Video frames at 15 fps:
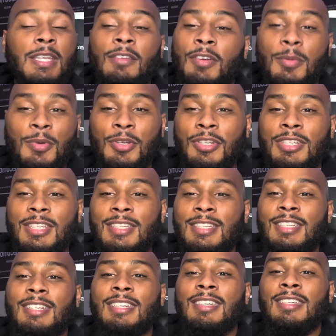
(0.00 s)
of
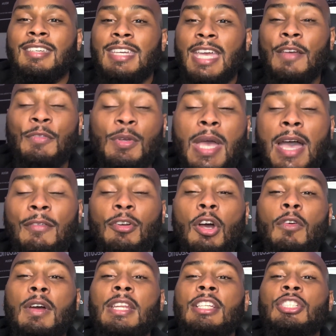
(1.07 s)
community, if you haven't
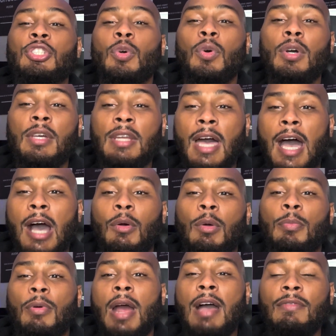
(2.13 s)
already joined our
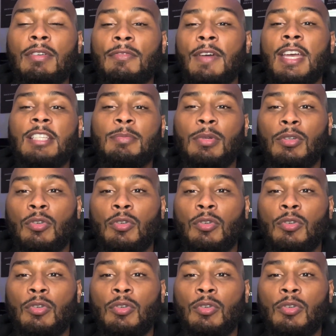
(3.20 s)
private Facebook